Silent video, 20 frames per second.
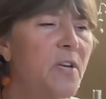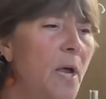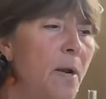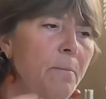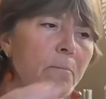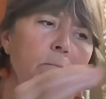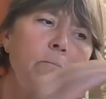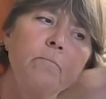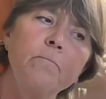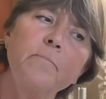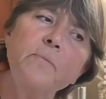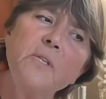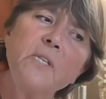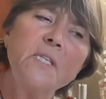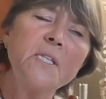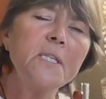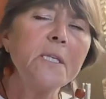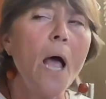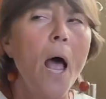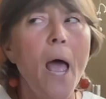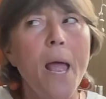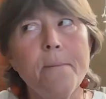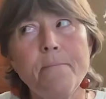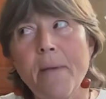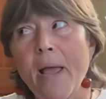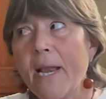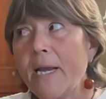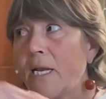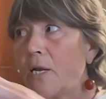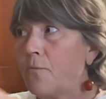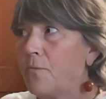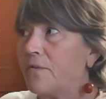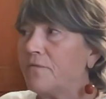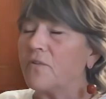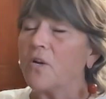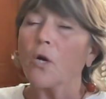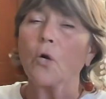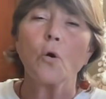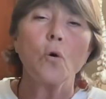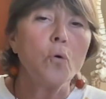done side bending, we've
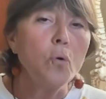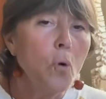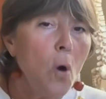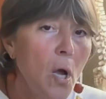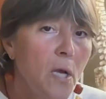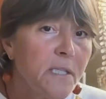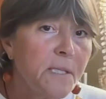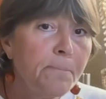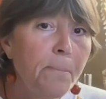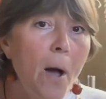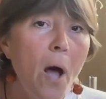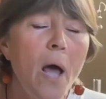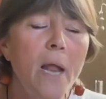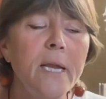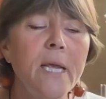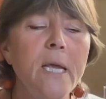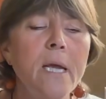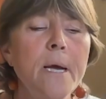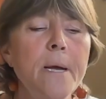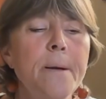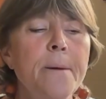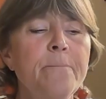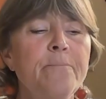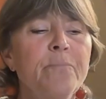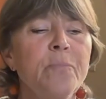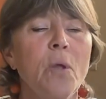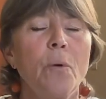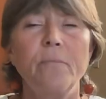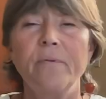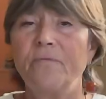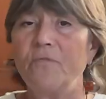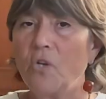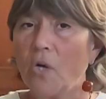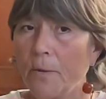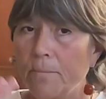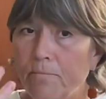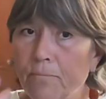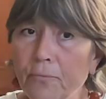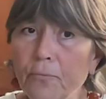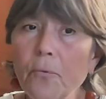done cross body, we've
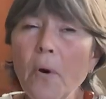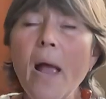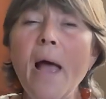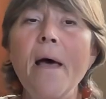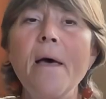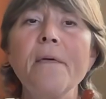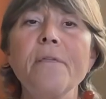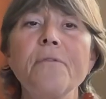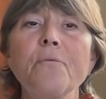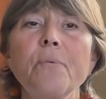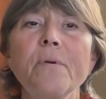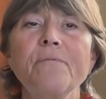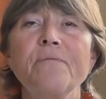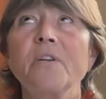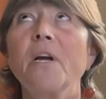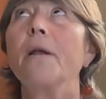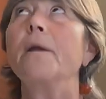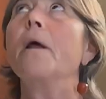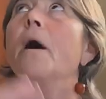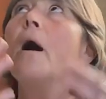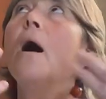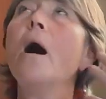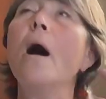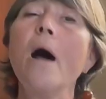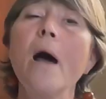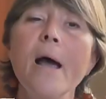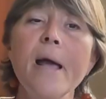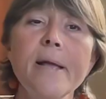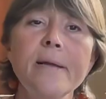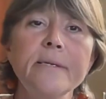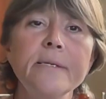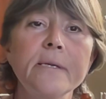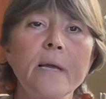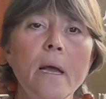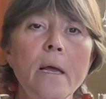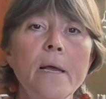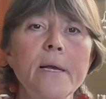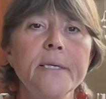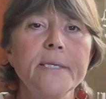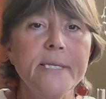done breath, we've done eyes.
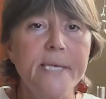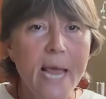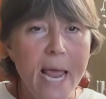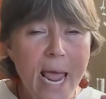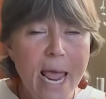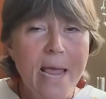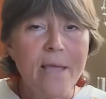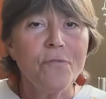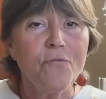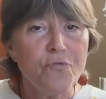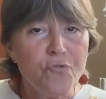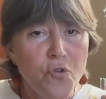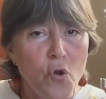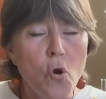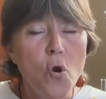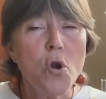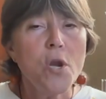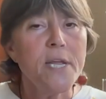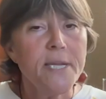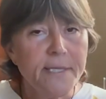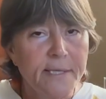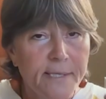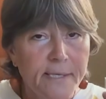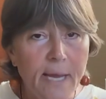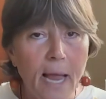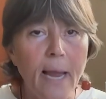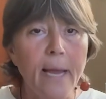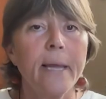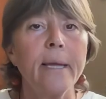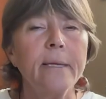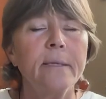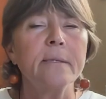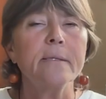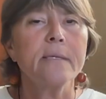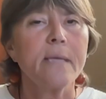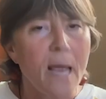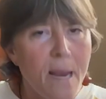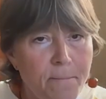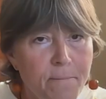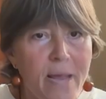Take 30
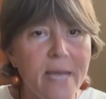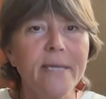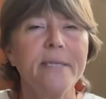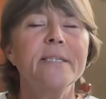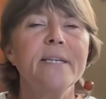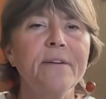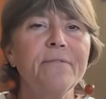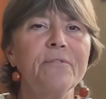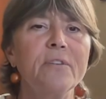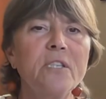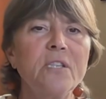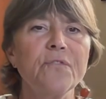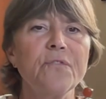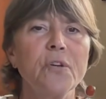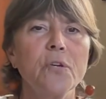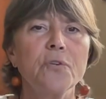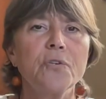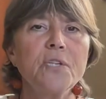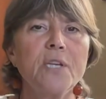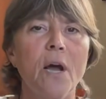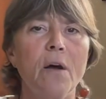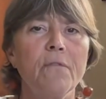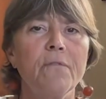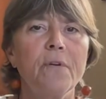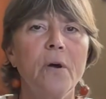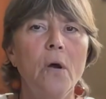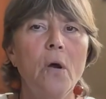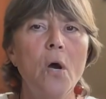seconds and make a difference for yourself.